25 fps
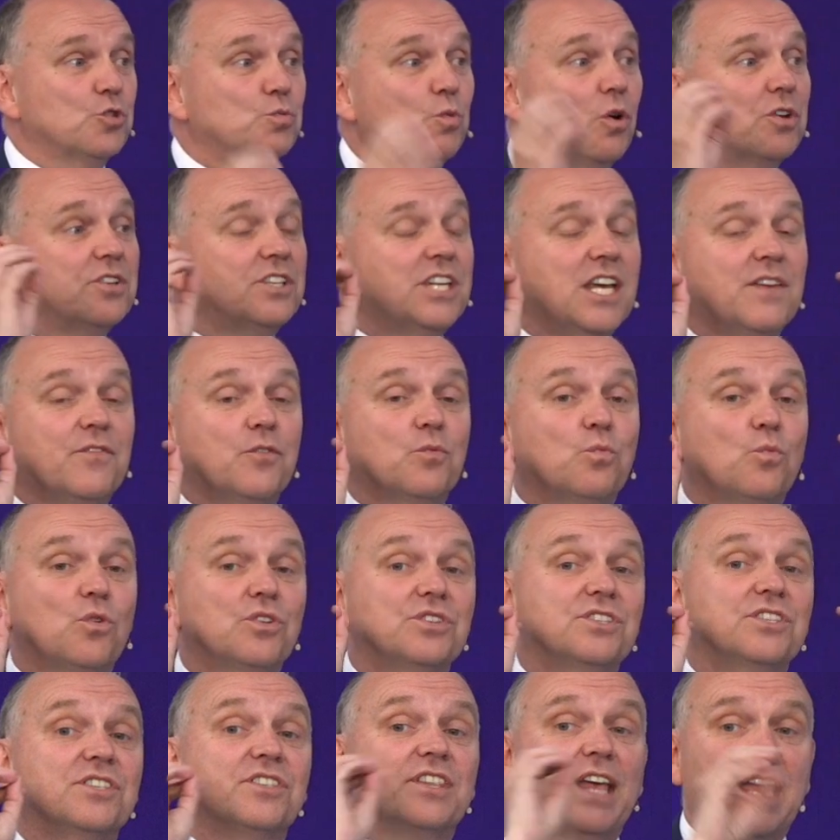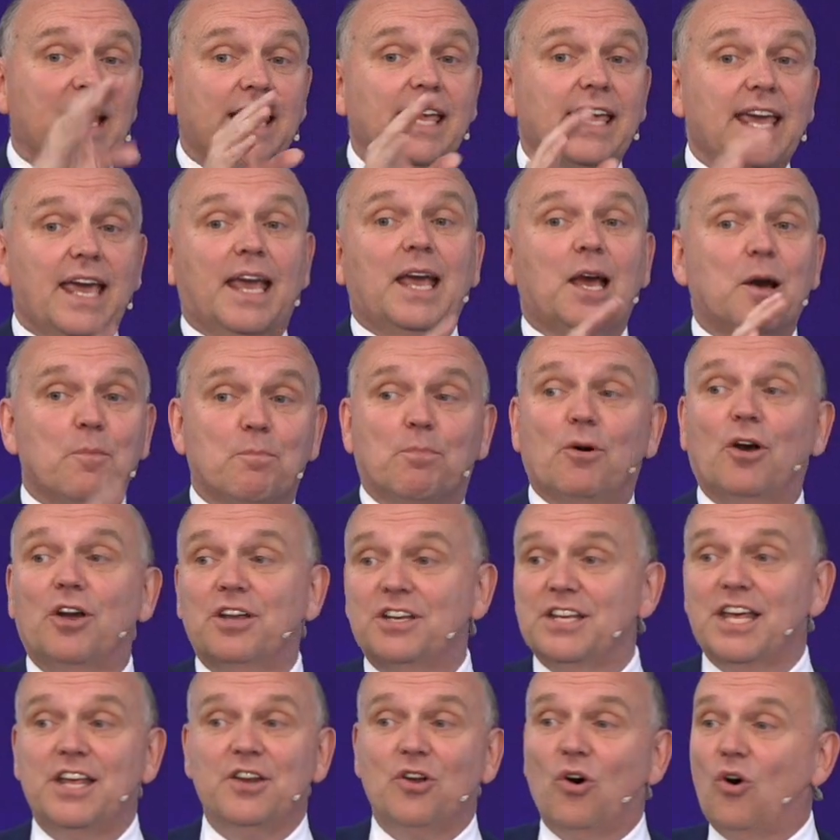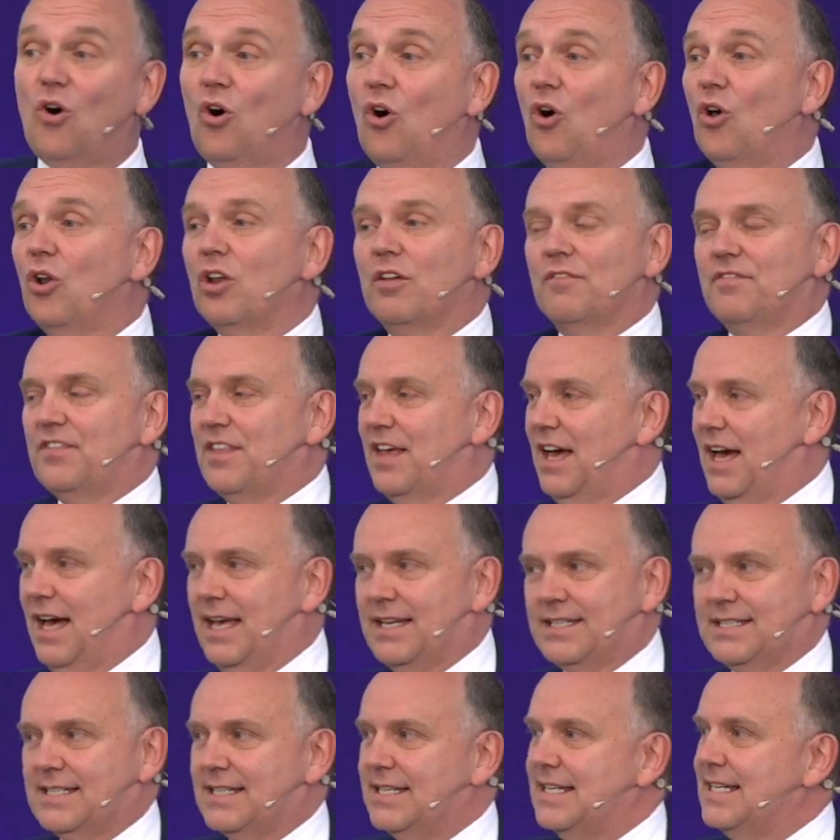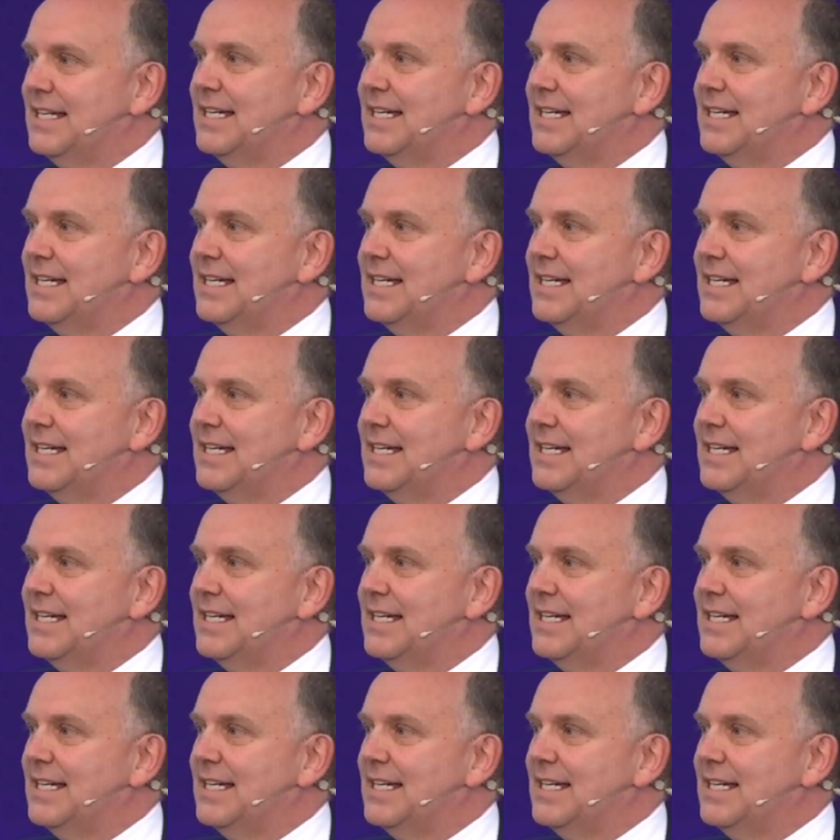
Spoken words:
what David was thinking about in all of that.